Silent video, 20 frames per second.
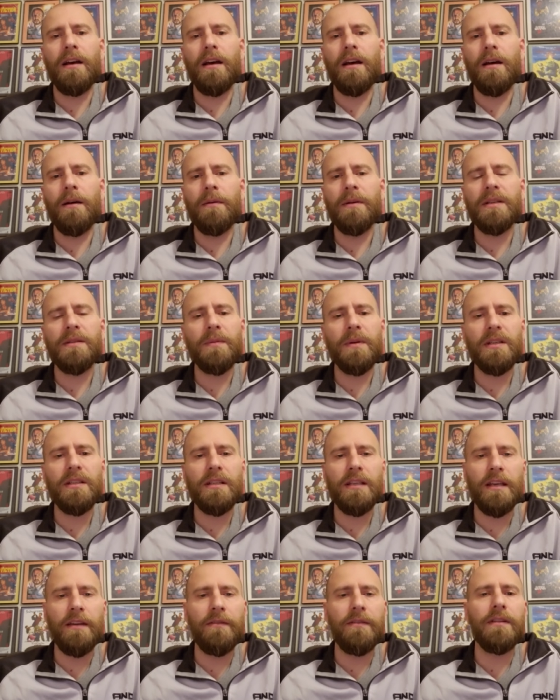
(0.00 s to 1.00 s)
I mean,
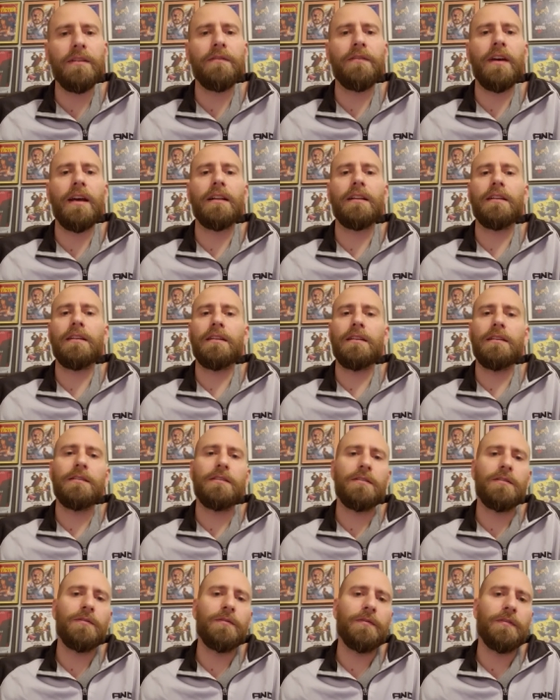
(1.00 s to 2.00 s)
especially given the fact that these
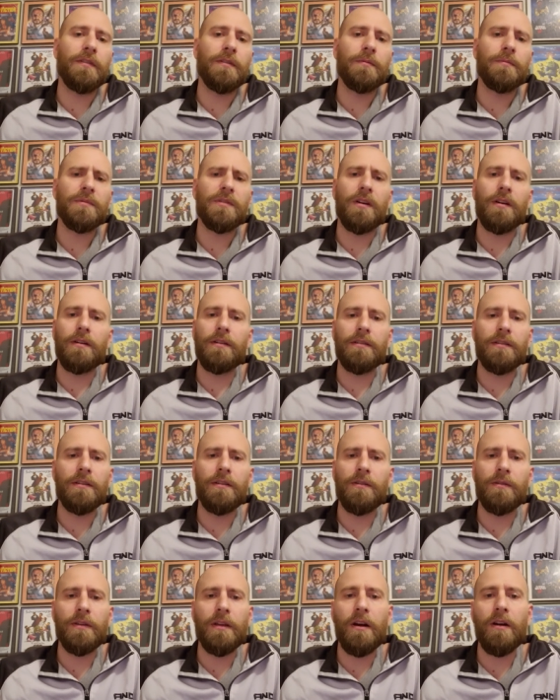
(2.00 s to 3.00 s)
two films aren't,
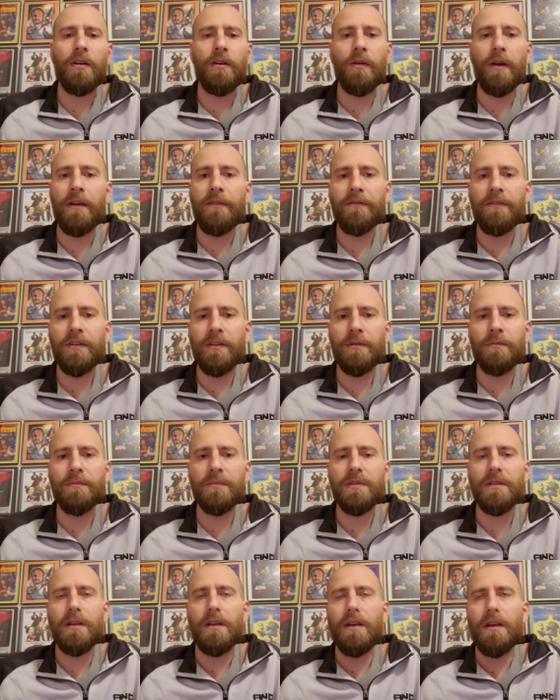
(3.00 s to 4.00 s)
you know, they aren't great
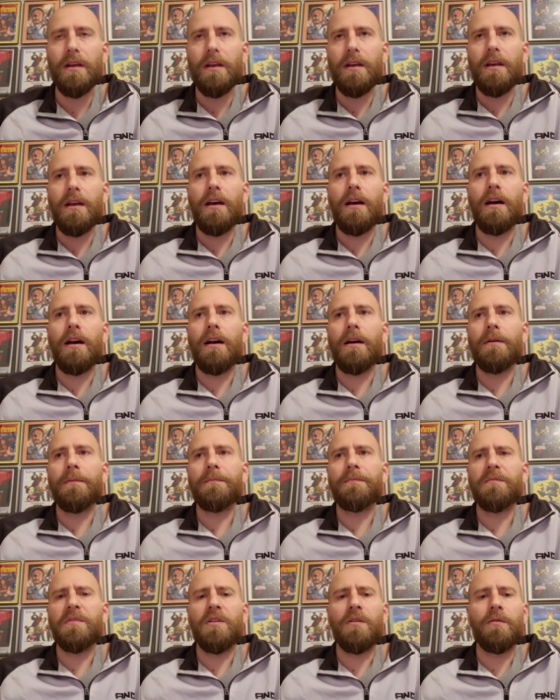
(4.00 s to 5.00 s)
films.
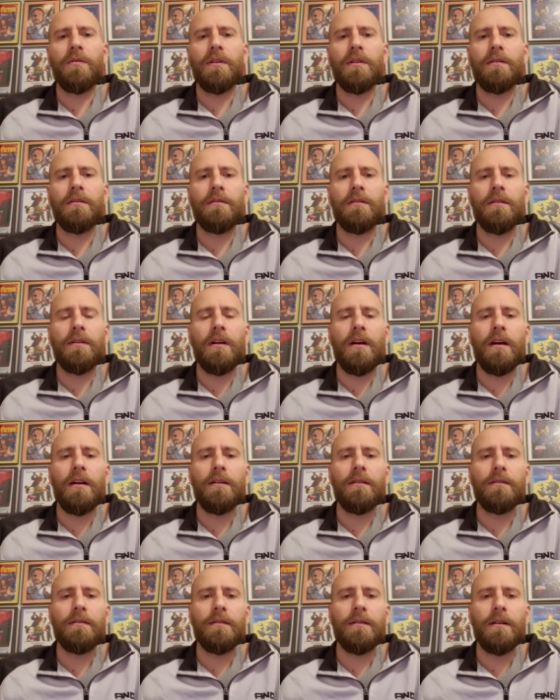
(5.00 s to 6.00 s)
Um, you know, they they're
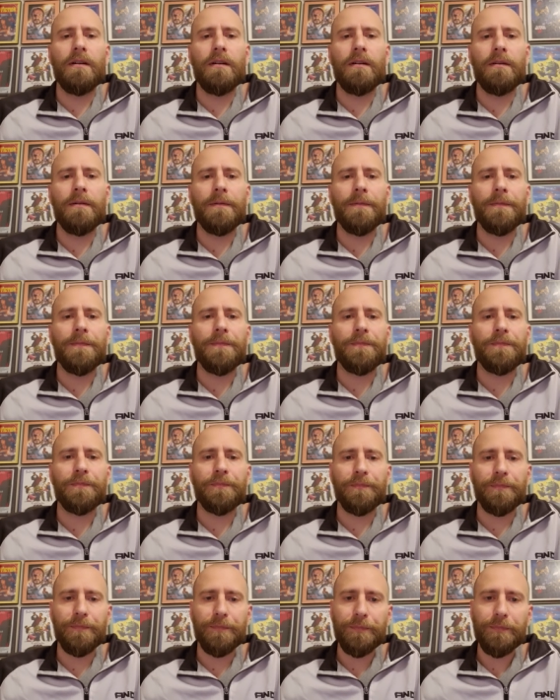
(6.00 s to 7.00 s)
not. Um,
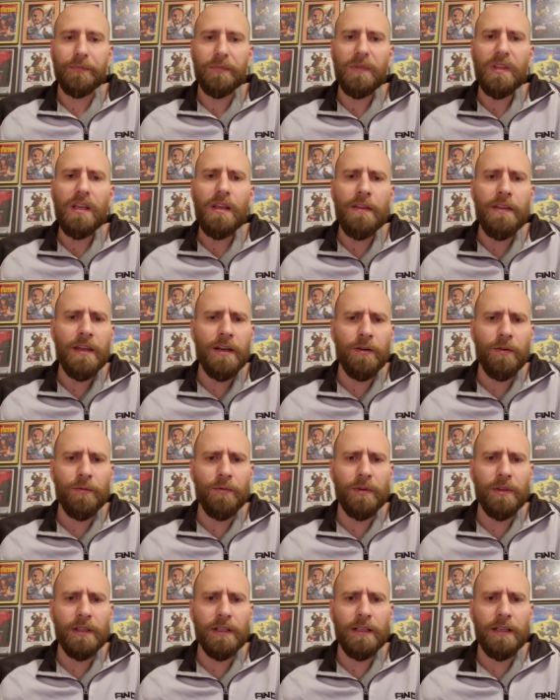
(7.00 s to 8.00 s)
they don't
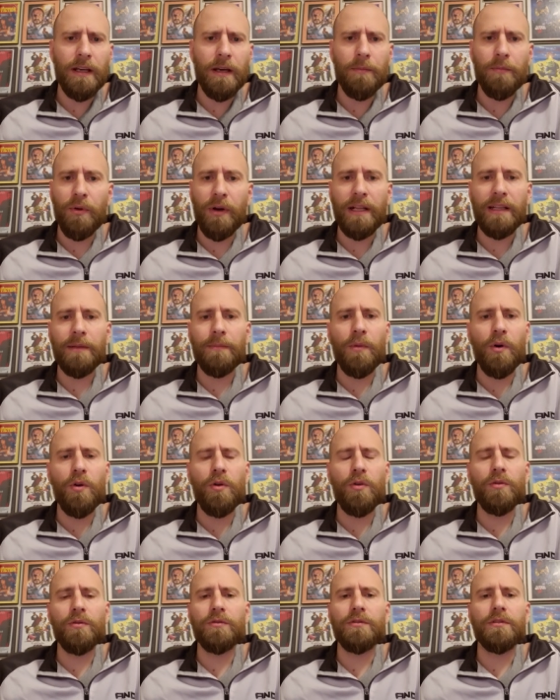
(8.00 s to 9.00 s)
really break the
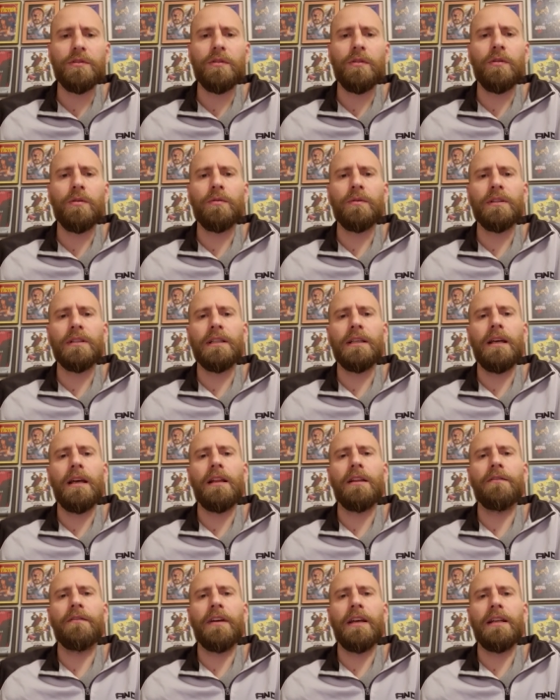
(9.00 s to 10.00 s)
mold or really
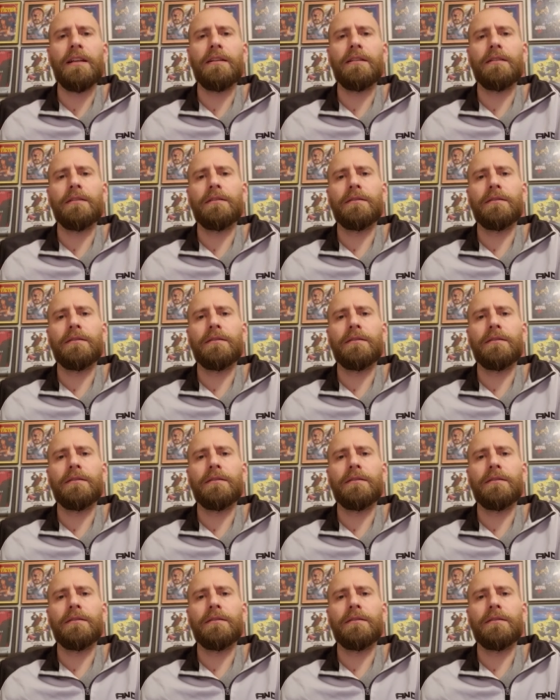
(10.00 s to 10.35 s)
elevate,